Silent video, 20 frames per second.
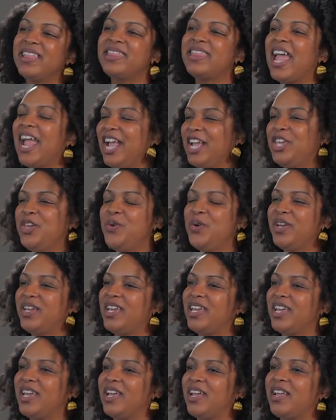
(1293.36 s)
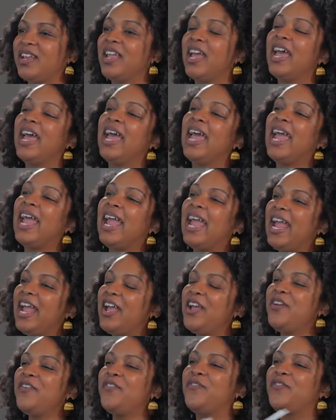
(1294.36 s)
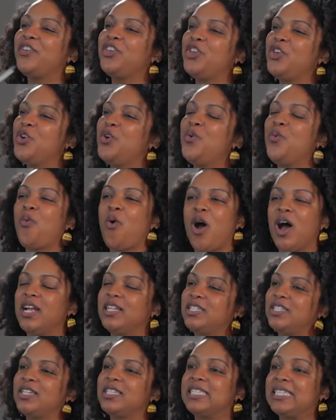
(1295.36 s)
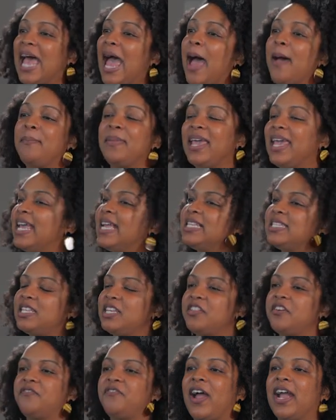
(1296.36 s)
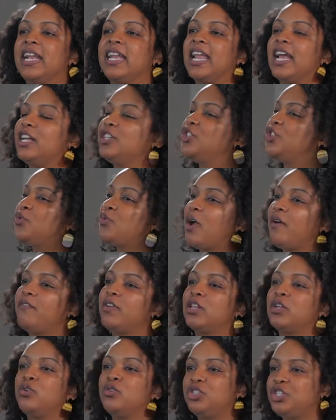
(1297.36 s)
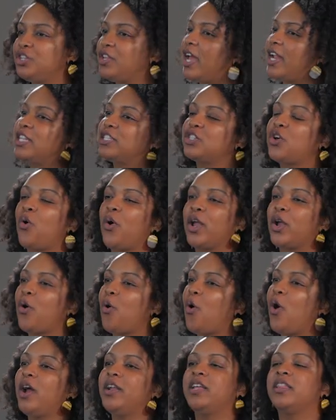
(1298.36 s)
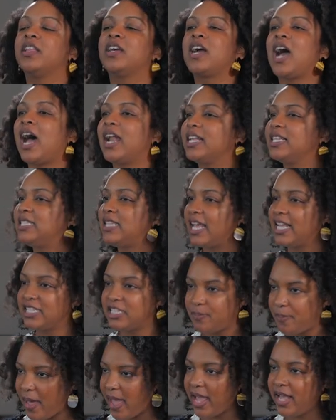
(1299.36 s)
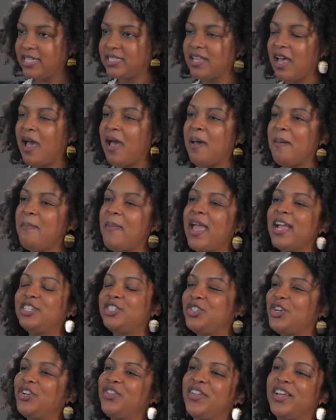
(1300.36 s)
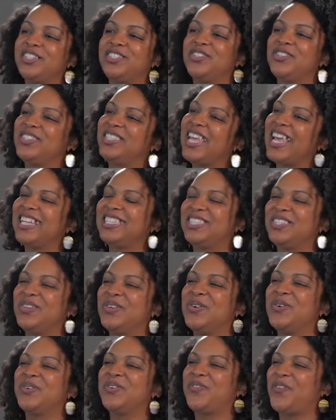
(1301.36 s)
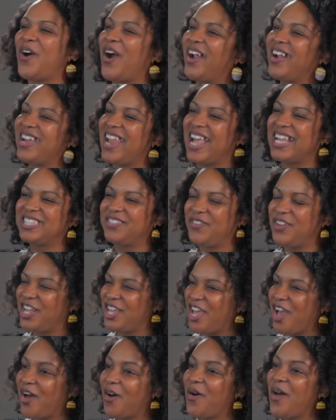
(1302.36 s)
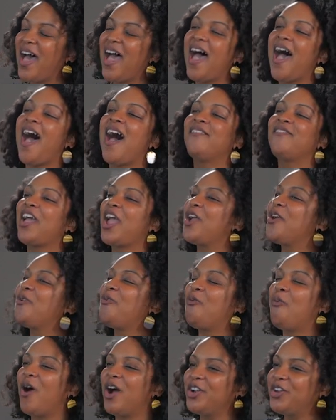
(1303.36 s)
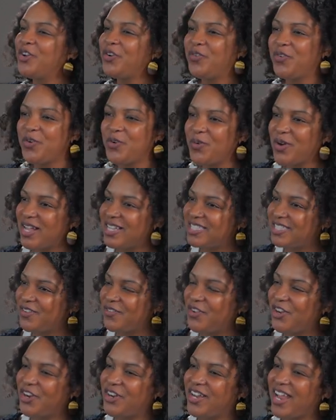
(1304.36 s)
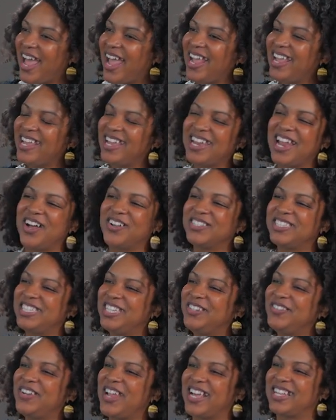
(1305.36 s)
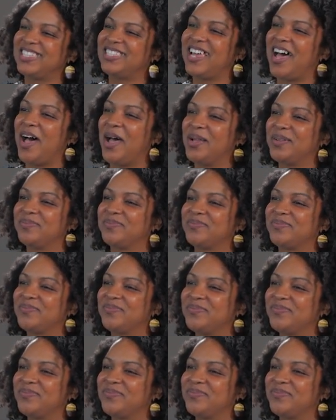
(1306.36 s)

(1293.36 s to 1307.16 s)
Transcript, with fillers: Thank you again. If you want to tap into the financial revolution that is going on in the Godeste space, make sure that you stay tuned for our next video. Have a wonderful rest of your day, and I'll see you next time.